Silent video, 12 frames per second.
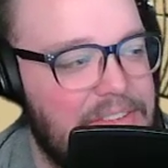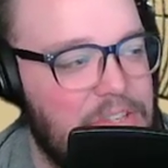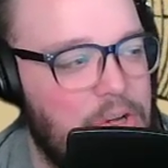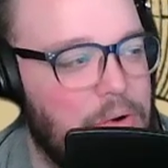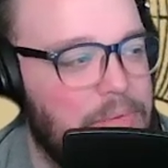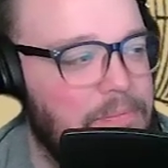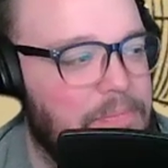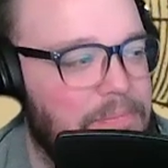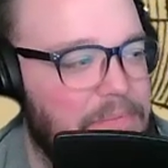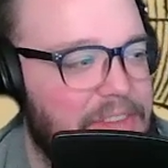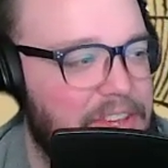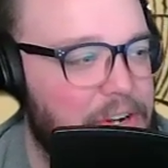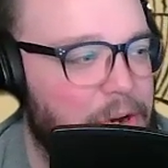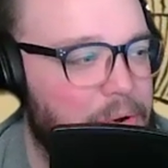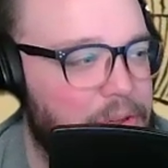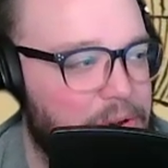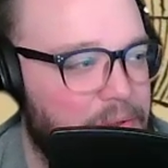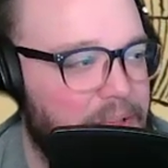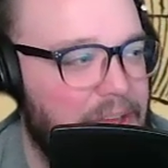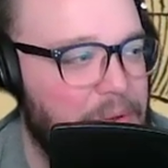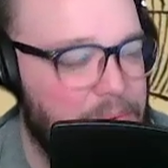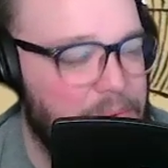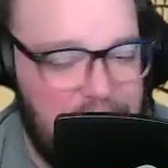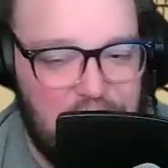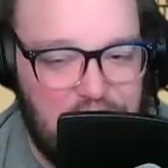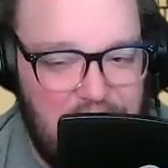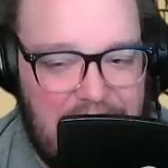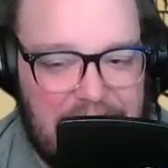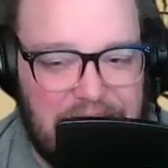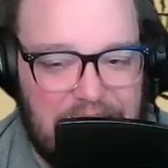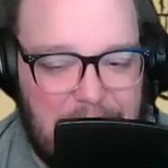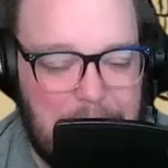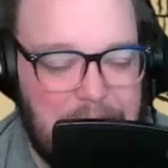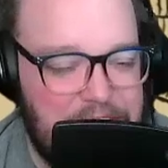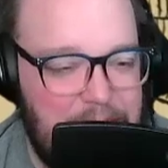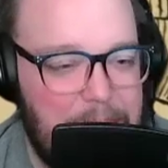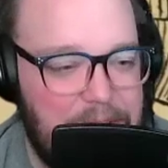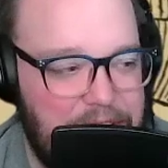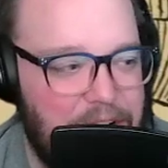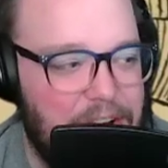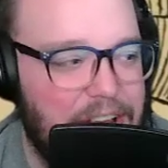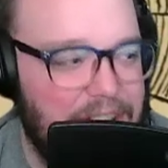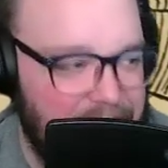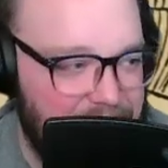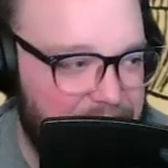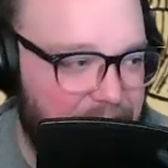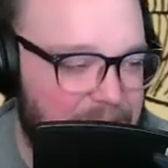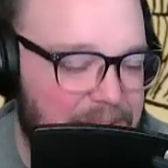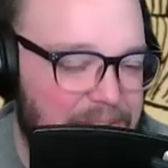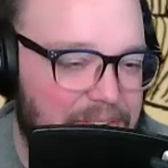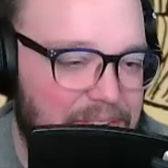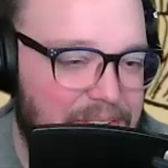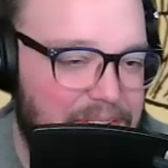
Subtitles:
So, you're like really jazzing up the cemetery, right?